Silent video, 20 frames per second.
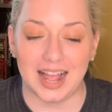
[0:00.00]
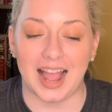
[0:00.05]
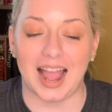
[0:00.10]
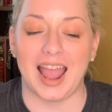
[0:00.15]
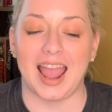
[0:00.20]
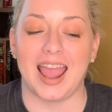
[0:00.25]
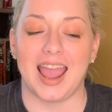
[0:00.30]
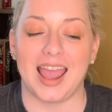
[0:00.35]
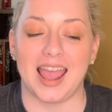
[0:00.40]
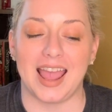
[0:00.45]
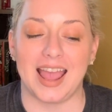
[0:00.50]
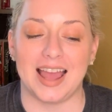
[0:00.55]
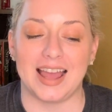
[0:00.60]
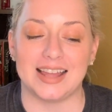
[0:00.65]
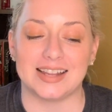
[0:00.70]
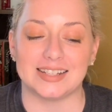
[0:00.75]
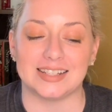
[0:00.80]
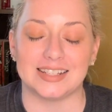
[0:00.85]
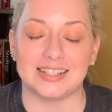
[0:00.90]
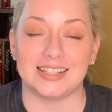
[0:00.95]

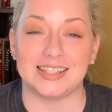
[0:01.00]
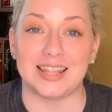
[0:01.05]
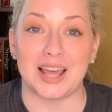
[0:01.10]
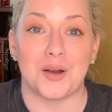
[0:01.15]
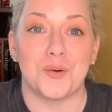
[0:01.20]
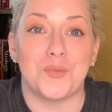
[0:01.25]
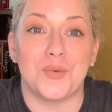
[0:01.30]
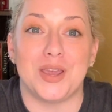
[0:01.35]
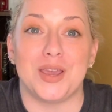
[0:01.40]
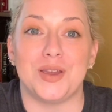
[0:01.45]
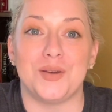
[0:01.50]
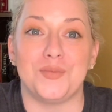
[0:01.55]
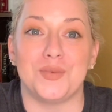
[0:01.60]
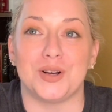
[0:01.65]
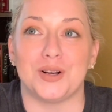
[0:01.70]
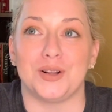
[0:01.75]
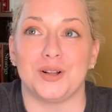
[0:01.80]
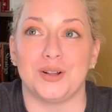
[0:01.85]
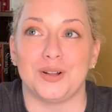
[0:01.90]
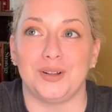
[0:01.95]
and that we
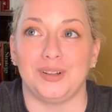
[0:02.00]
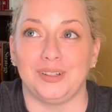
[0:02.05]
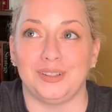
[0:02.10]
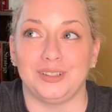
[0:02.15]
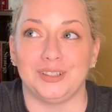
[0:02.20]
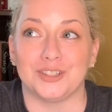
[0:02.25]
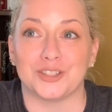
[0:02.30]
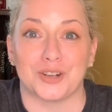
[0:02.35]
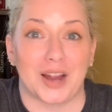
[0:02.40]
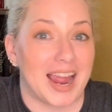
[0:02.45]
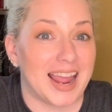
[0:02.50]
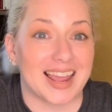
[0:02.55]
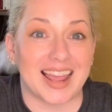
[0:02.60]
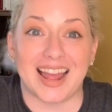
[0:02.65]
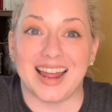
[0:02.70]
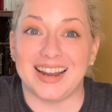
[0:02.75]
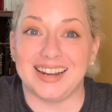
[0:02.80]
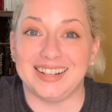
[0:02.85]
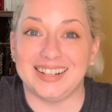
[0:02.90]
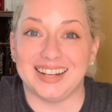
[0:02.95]
will try
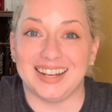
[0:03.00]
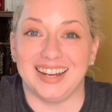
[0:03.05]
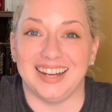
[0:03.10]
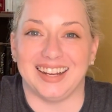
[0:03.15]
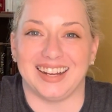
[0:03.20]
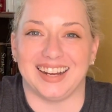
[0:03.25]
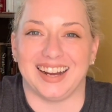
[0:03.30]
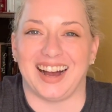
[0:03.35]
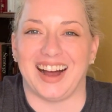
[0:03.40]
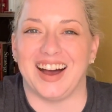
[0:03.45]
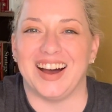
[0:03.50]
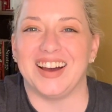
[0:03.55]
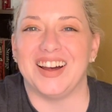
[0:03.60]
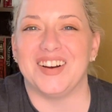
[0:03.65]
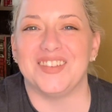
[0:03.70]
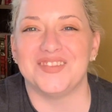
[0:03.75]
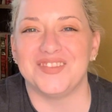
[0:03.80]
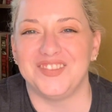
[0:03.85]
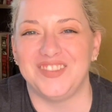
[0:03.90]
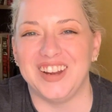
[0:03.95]

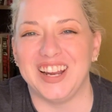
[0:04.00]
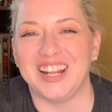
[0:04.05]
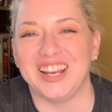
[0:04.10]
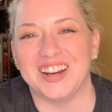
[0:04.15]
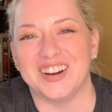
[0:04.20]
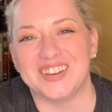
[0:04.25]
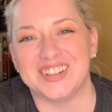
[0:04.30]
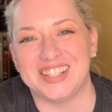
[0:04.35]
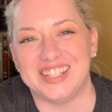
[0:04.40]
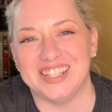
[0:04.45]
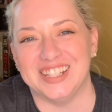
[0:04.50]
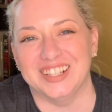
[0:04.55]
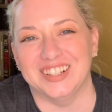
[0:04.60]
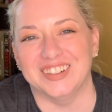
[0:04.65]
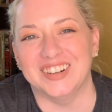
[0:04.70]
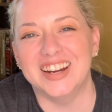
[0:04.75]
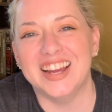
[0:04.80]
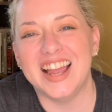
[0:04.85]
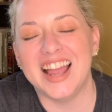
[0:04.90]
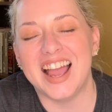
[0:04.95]
again video 2,